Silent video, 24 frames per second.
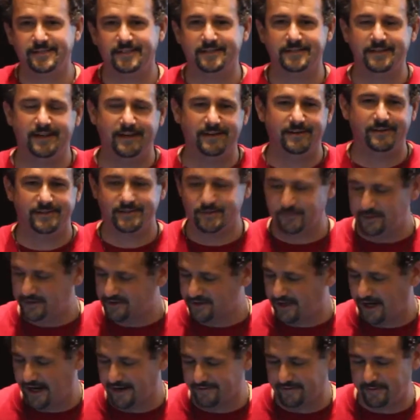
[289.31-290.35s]
They tend to switch
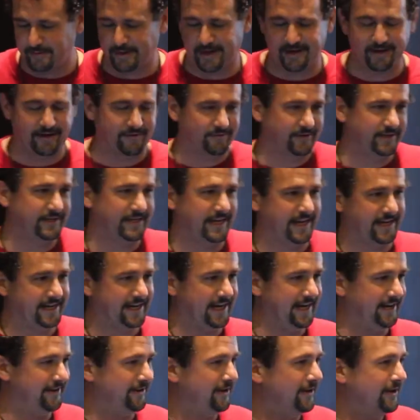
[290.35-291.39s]
off about every
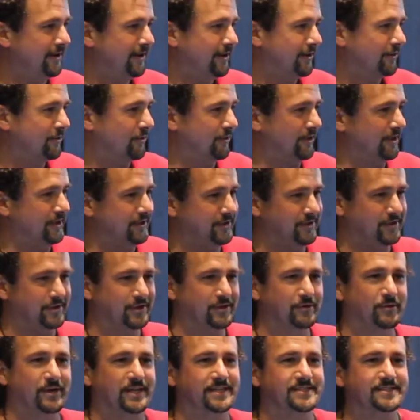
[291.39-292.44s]
decade, according to the
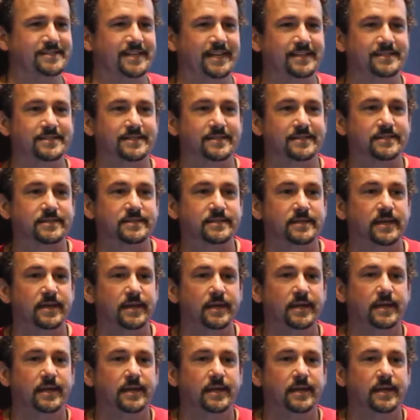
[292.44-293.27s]
U.S. Census.